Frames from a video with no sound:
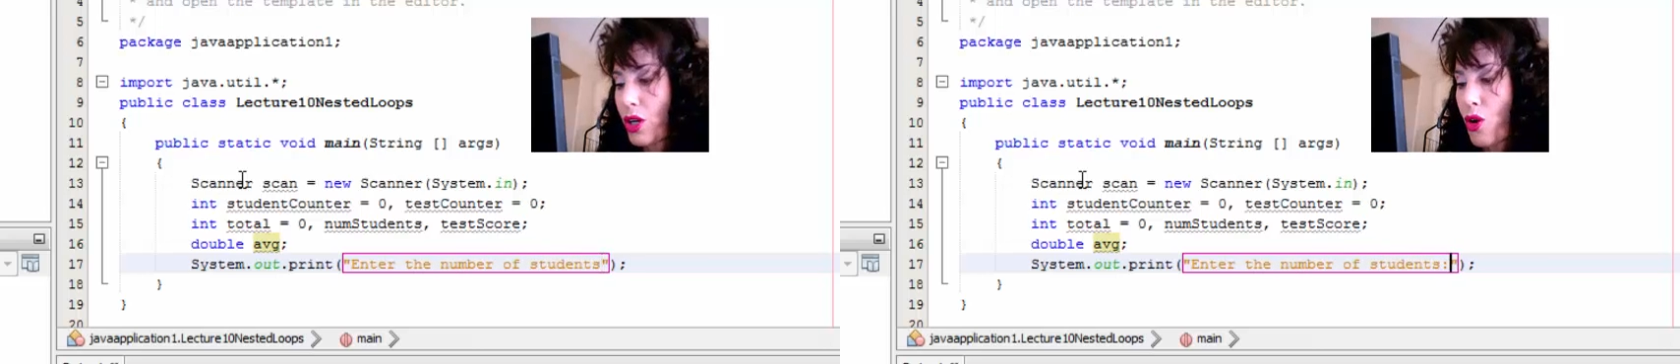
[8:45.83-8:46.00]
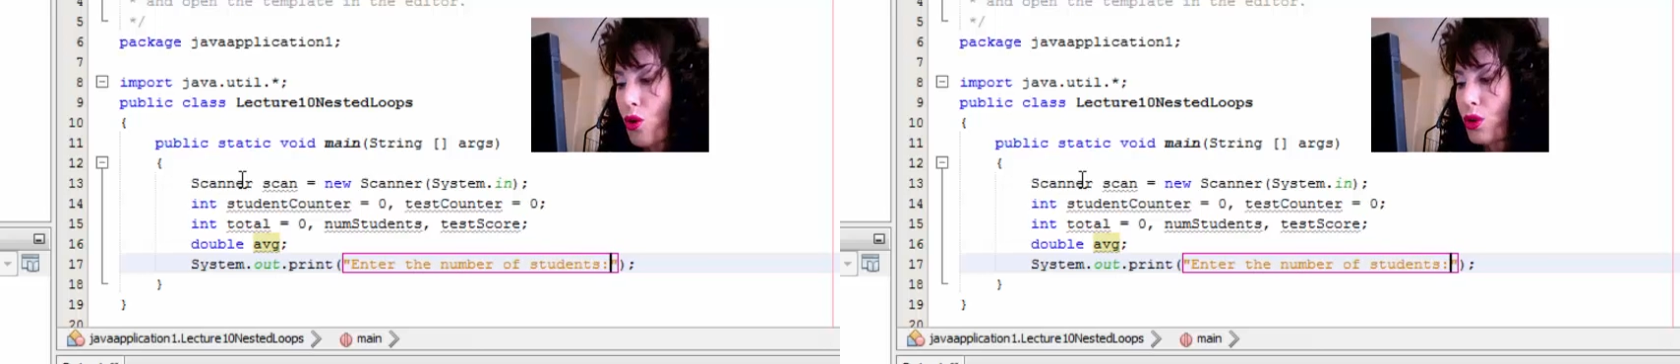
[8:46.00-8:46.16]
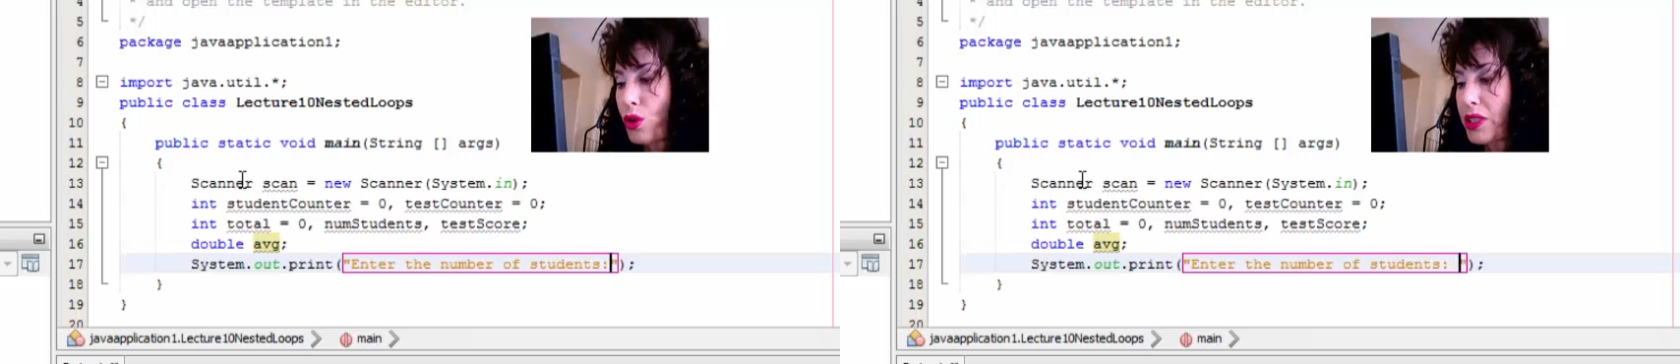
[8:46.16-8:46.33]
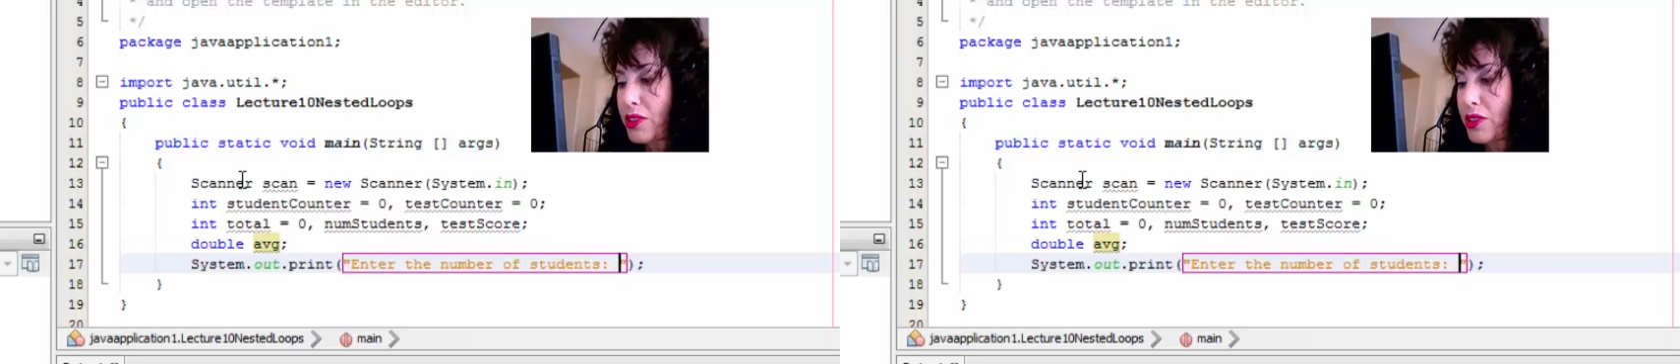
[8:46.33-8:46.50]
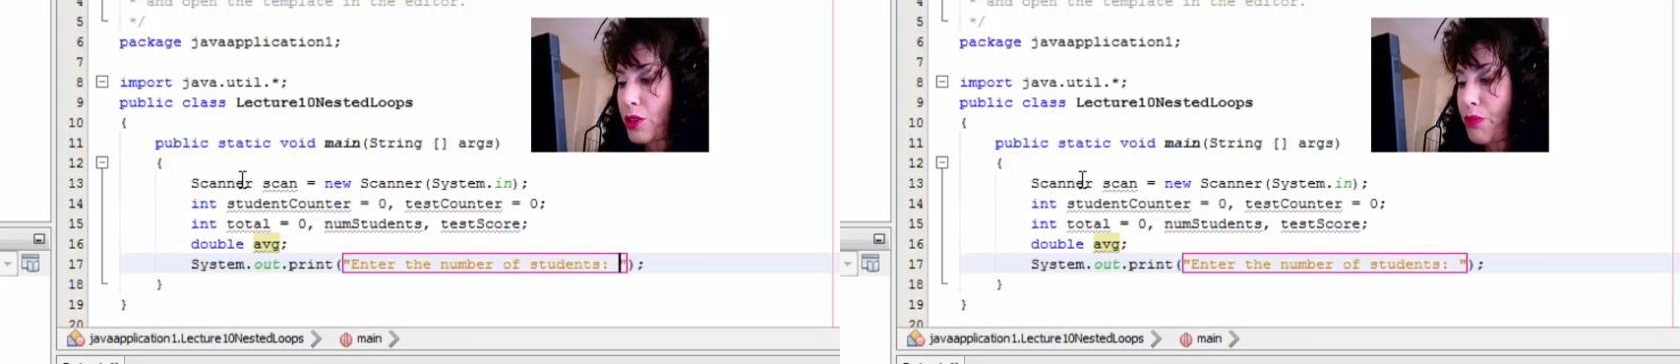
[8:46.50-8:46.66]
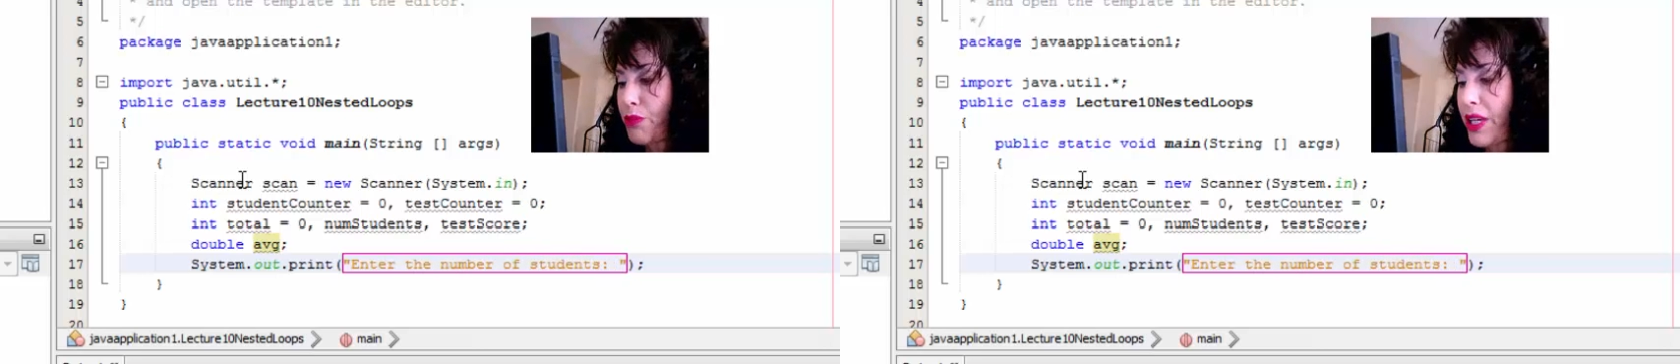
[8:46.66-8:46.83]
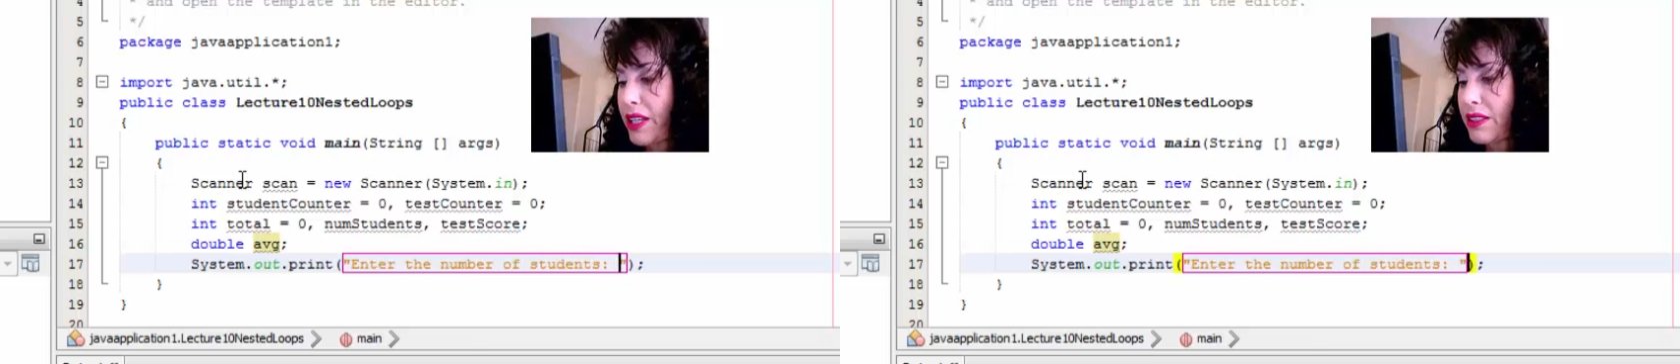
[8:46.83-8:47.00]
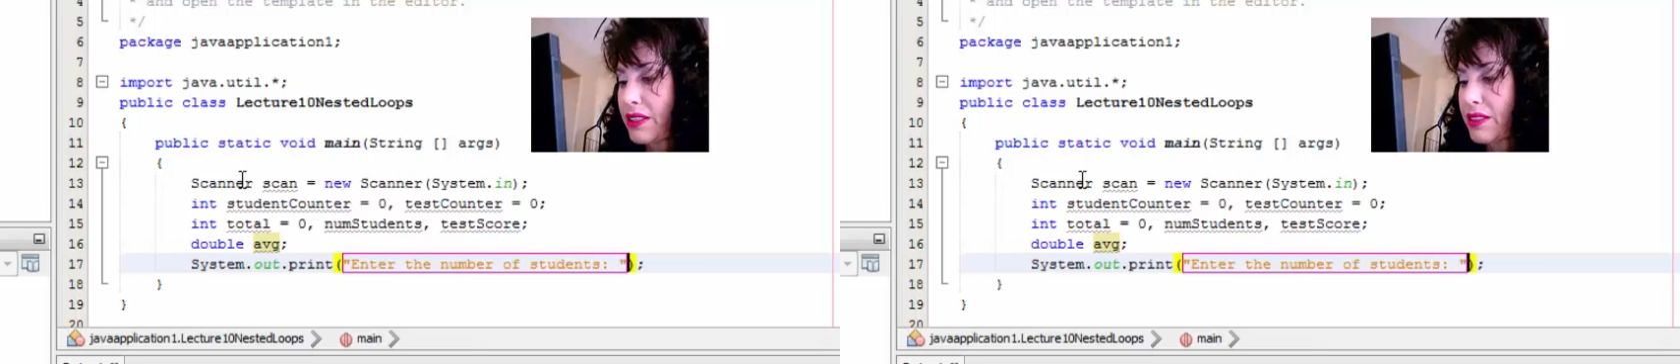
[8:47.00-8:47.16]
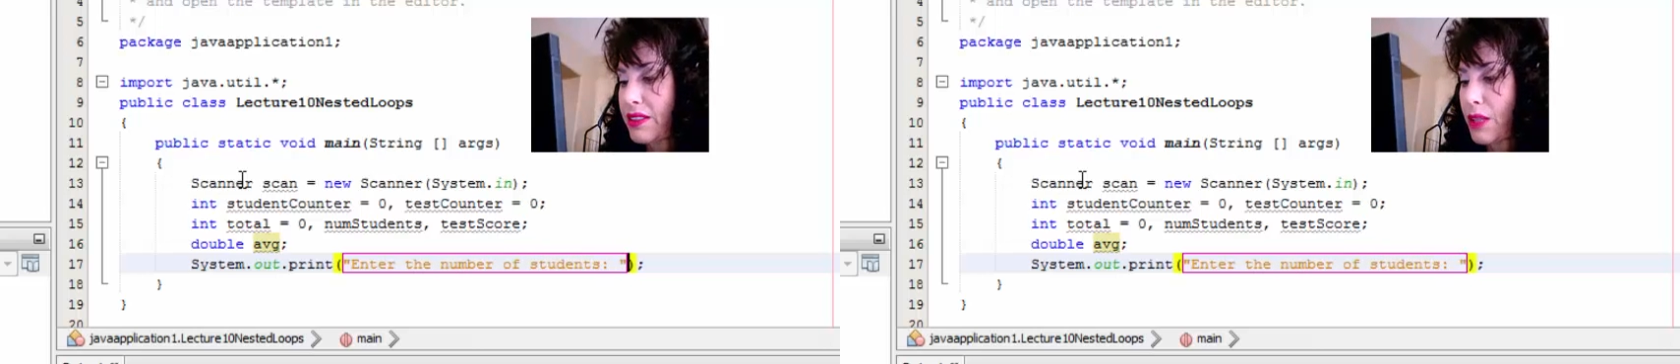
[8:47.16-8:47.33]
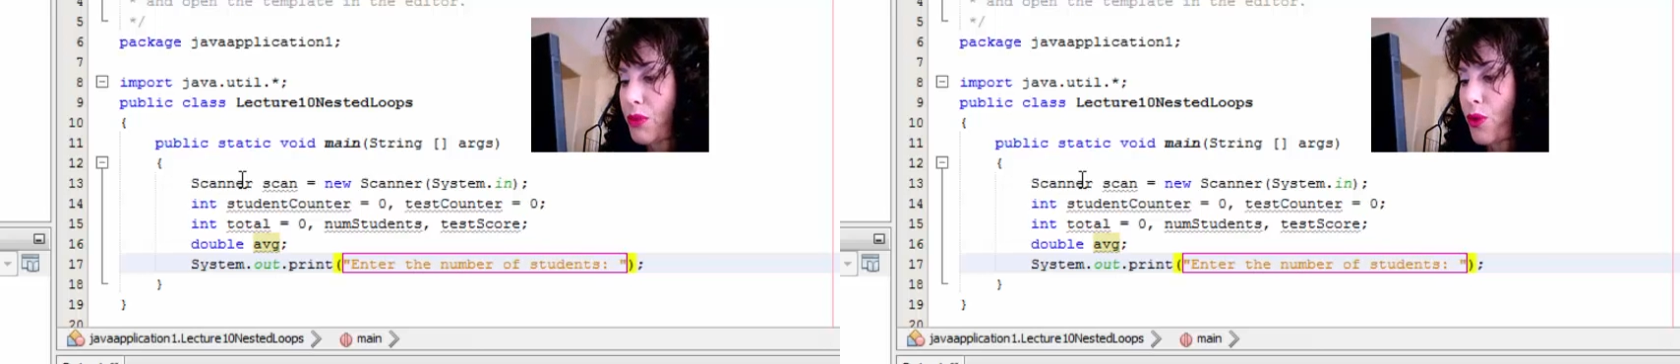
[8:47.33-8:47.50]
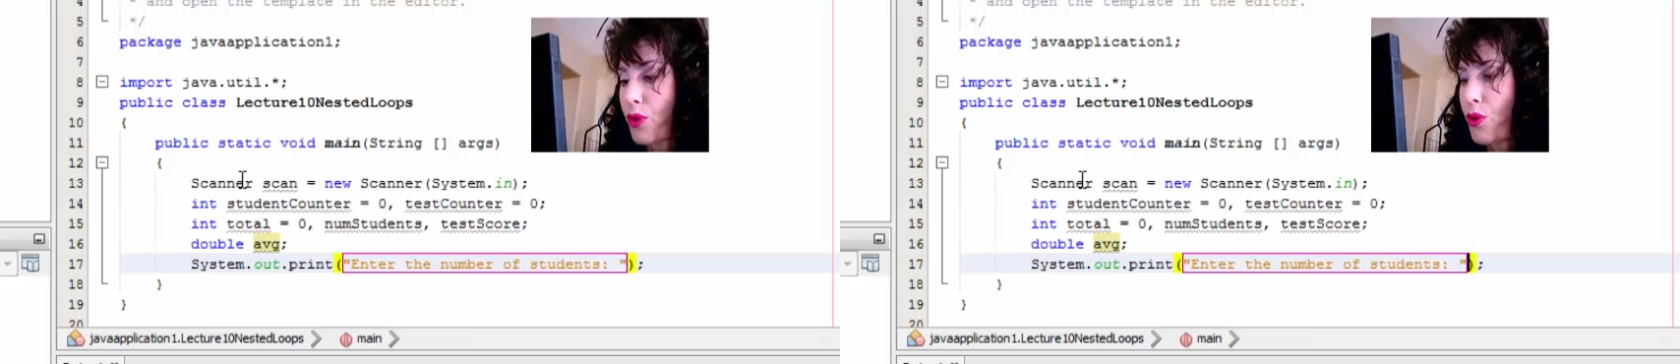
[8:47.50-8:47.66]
colon, space, double